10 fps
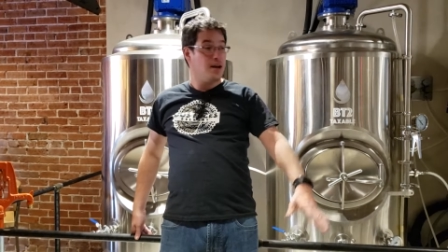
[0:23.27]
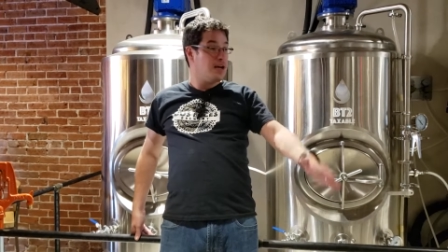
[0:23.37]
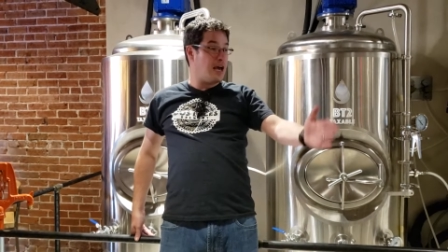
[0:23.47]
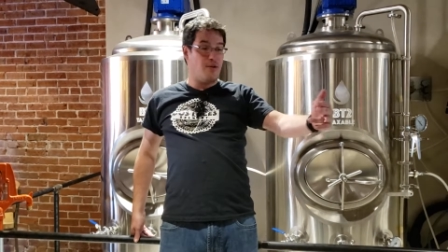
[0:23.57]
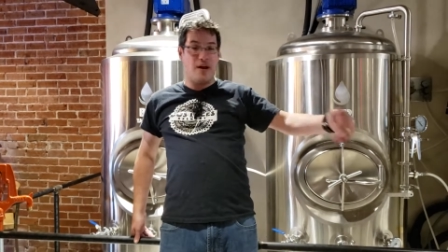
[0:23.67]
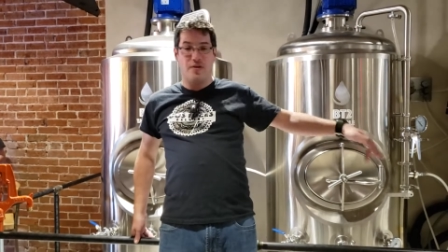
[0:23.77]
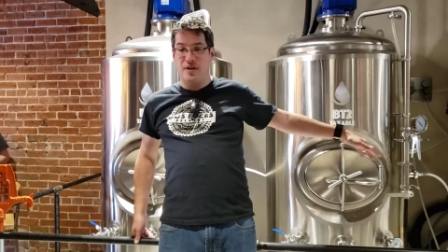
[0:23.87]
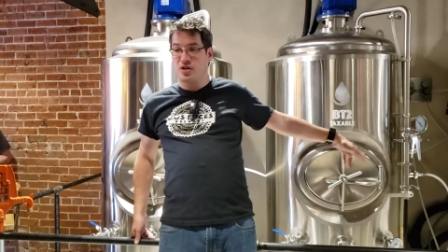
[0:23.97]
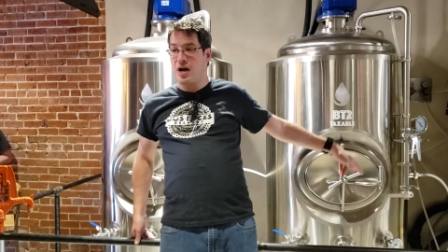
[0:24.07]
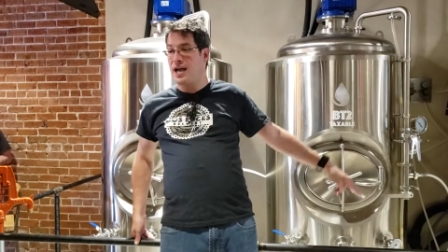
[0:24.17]
And rather
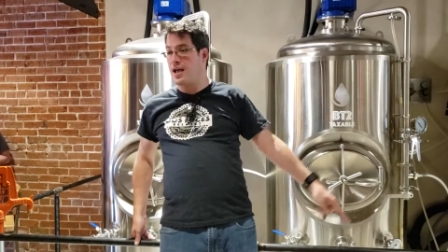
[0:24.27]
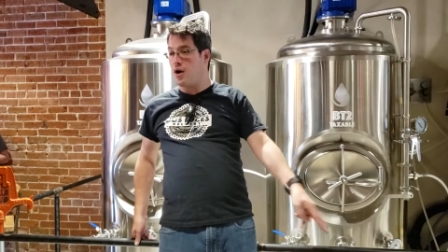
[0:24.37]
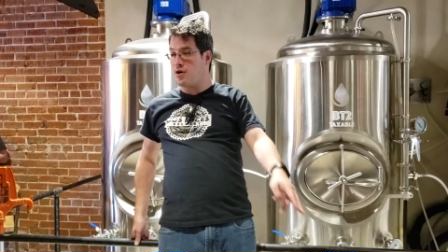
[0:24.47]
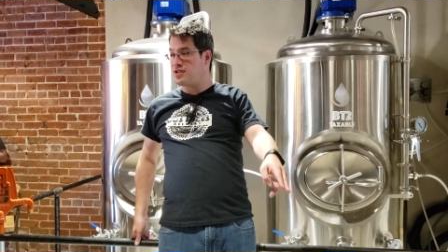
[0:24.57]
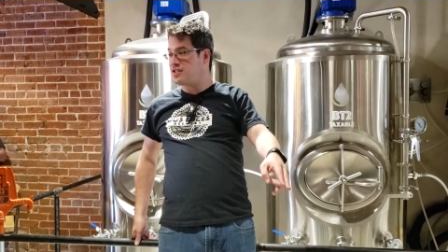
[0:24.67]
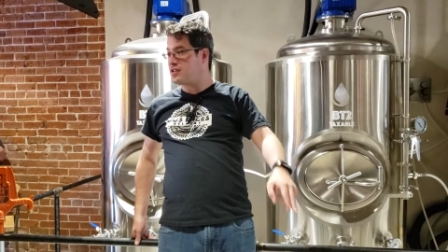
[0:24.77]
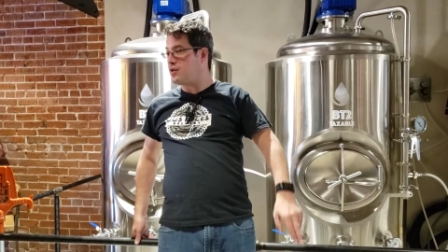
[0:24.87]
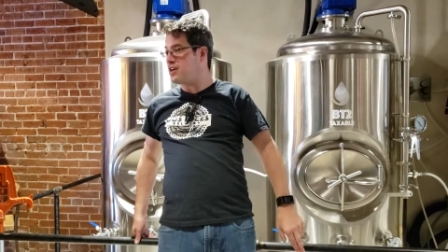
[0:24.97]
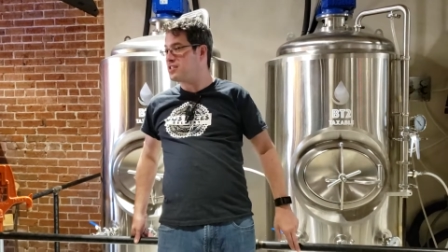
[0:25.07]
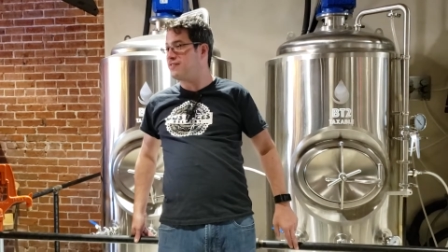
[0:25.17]
than dragging hoses
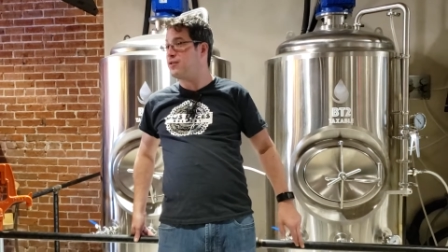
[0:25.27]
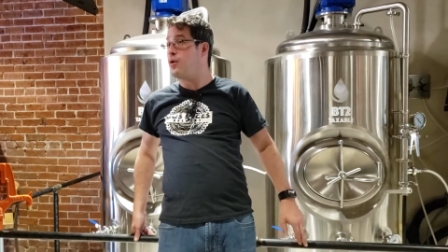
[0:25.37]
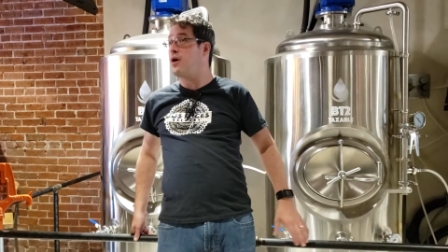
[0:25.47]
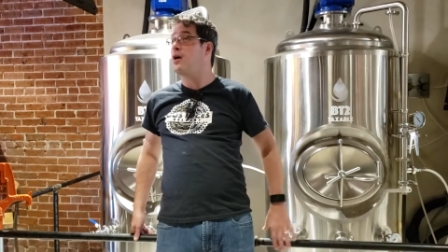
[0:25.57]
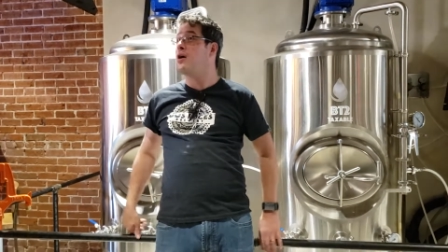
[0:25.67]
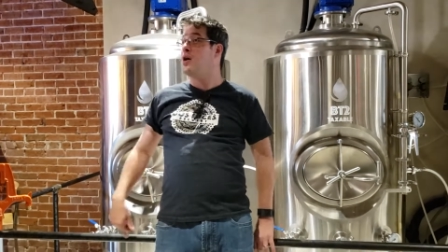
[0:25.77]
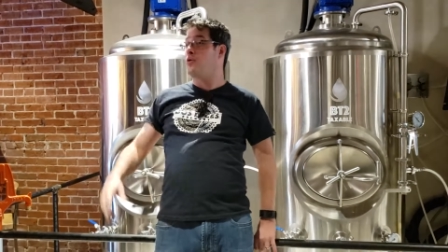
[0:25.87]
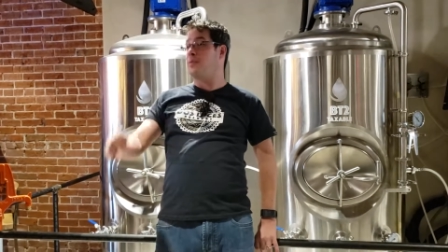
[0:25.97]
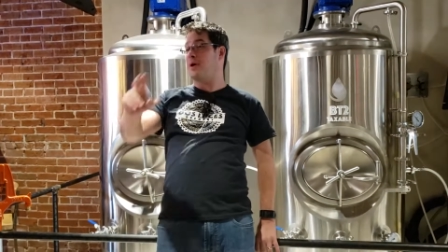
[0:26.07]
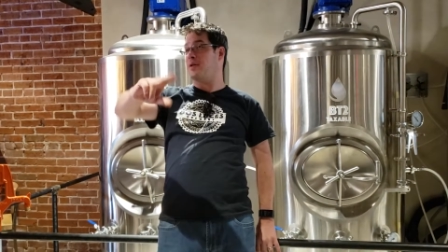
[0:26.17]
across the floor,
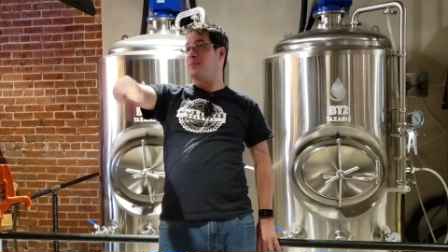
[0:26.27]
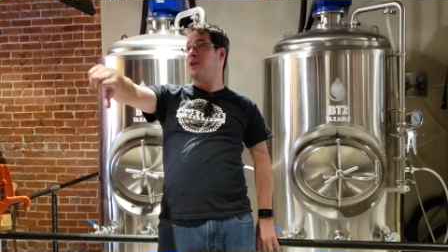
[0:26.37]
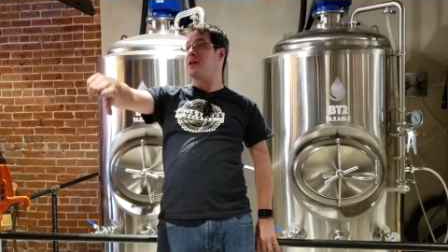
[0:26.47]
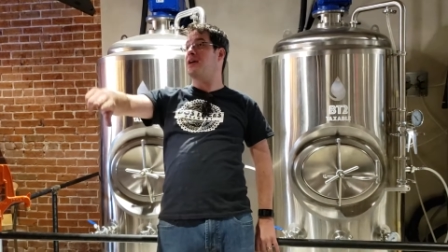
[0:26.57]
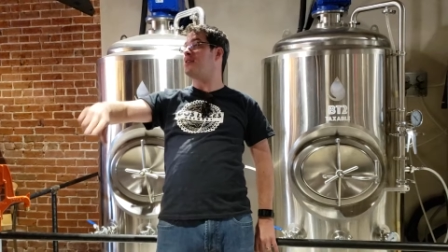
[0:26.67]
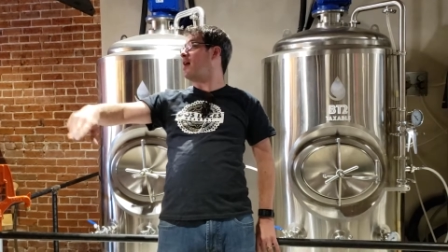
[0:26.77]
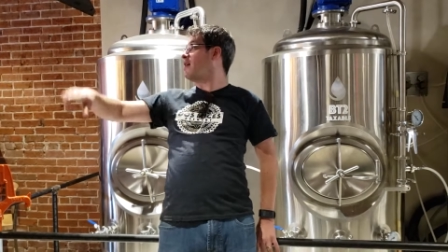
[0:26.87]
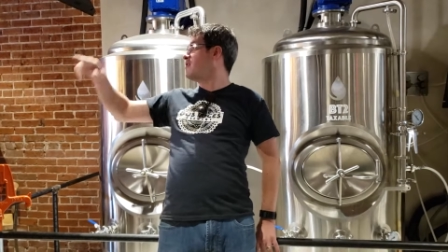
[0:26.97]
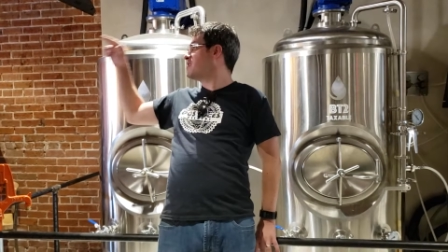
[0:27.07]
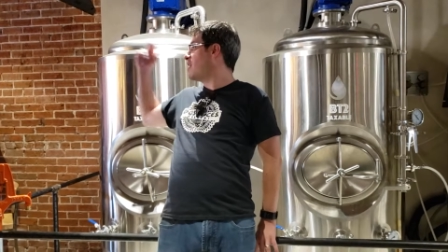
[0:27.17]
we'll be able to plug into
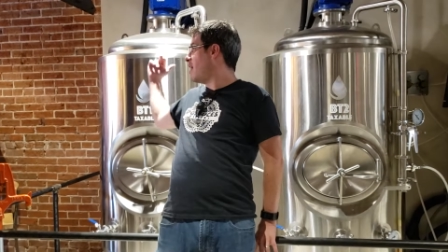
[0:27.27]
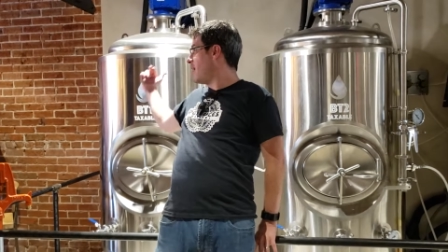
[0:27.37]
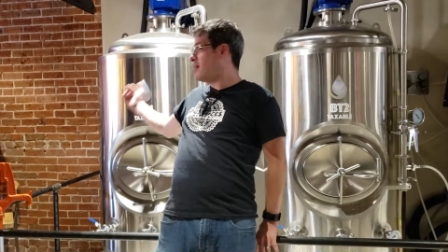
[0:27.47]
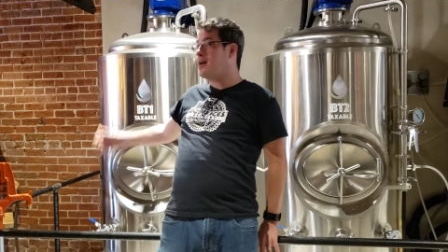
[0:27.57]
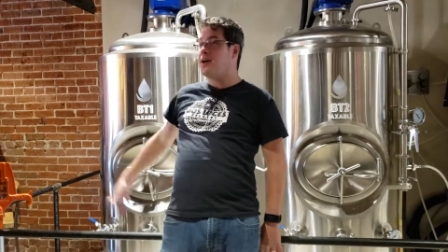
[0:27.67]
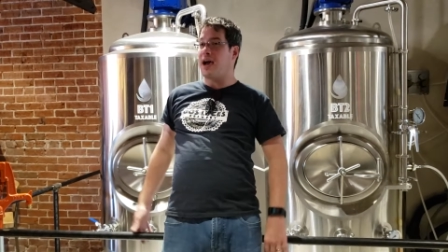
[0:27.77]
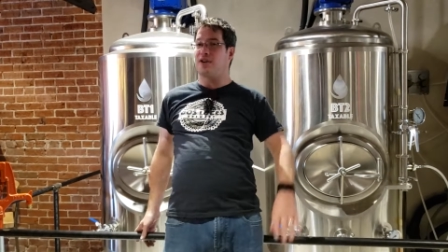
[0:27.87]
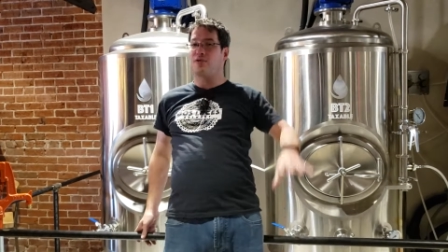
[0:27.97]
either side and